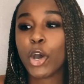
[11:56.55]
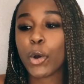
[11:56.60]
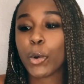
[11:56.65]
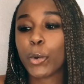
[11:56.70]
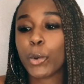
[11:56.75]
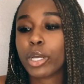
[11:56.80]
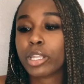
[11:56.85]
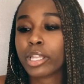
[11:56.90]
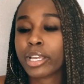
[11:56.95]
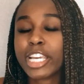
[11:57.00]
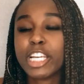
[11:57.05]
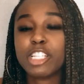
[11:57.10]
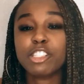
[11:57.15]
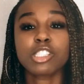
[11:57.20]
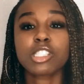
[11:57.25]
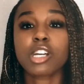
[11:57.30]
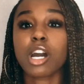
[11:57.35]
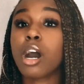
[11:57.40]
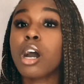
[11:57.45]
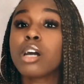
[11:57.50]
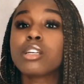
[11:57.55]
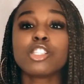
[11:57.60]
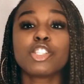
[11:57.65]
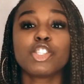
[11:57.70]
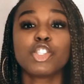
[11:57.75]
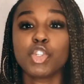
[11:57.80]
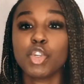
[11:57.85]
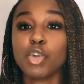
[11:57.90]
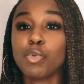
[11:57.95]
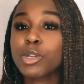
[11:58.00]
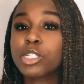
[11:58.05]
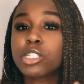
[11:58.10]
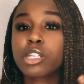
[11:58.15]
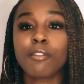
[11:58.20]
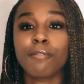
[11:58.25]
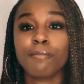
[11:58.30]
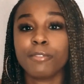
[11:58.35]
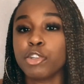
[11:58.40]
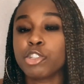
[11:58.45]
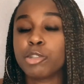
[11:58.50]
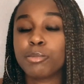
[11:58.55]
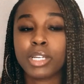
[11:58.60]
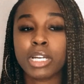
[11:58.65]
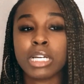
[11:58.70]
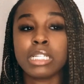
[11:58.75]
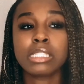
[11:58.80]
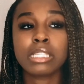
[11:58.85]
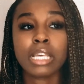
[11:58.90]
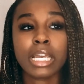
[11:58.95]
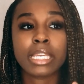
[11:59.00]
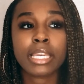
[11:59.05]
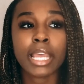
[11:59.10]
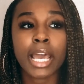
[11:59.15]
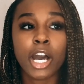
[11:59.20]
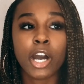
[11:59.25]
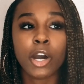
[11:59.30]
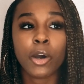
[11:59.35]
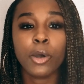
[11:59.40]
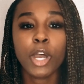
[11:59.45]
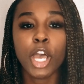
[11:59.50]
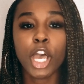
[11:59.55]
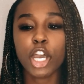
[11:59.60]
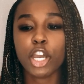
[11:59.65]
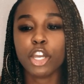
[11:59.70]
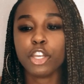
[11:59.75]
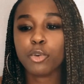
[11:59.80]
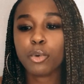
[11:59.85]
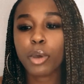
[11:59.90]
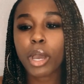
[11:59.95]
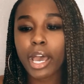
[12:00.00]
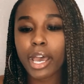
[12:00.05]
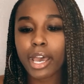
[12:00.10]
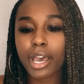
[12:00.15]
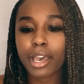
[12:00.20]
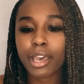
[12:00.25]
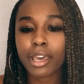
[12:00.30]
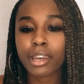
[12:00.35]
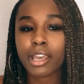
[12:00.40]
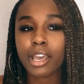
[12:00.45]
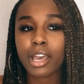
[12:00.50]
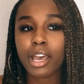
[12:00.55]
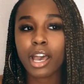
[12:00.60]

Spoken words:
or like, it just causes too much confusion, because like now you had